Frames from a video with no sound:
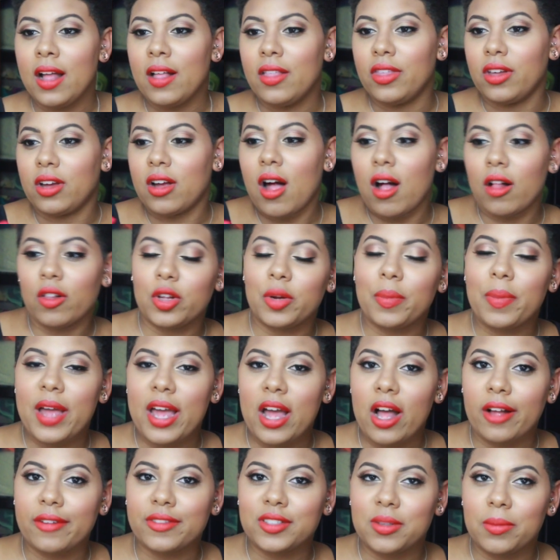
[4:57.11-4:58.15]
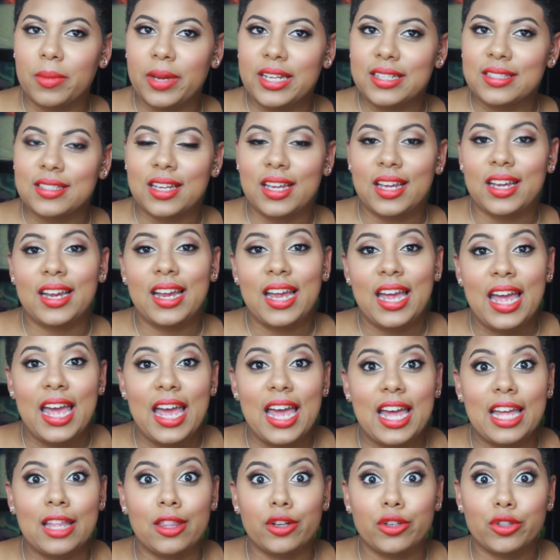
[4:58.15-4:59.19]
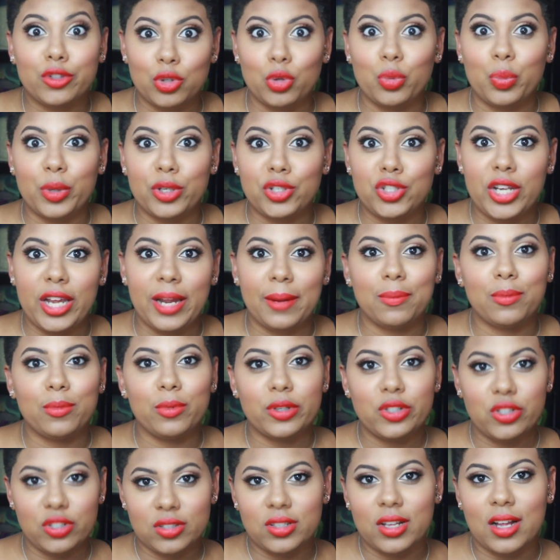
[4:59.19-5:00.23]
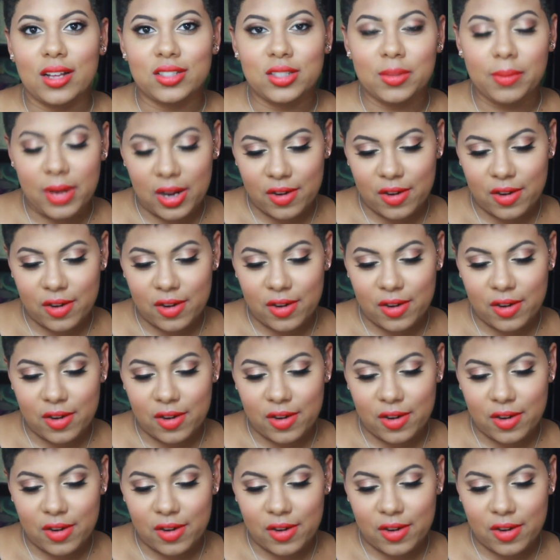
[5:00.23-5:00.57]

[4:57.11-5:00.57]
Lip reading: The color payoff's amazing. And they're super cheap, which is awesome.